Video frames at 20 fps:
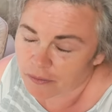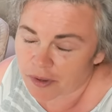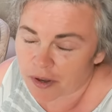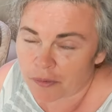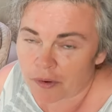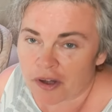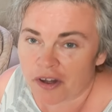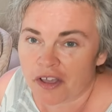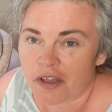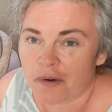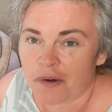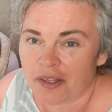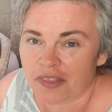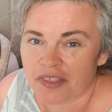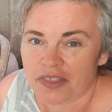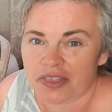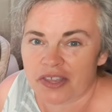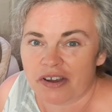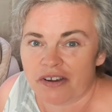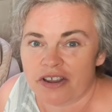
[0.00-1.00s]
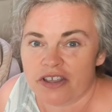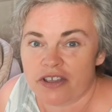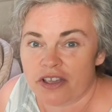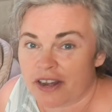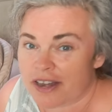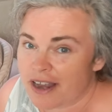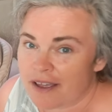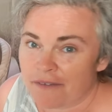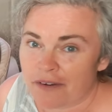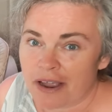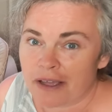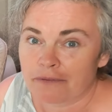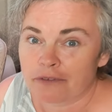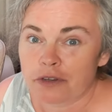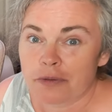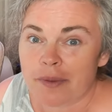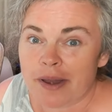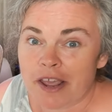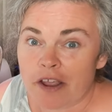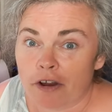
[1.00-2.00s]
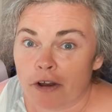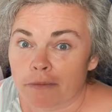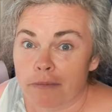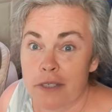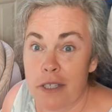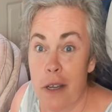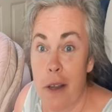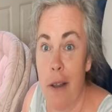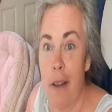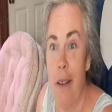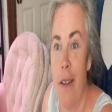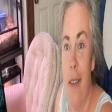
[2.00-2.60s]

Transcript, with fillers: we're going to go on the theory you can never have too many herbs.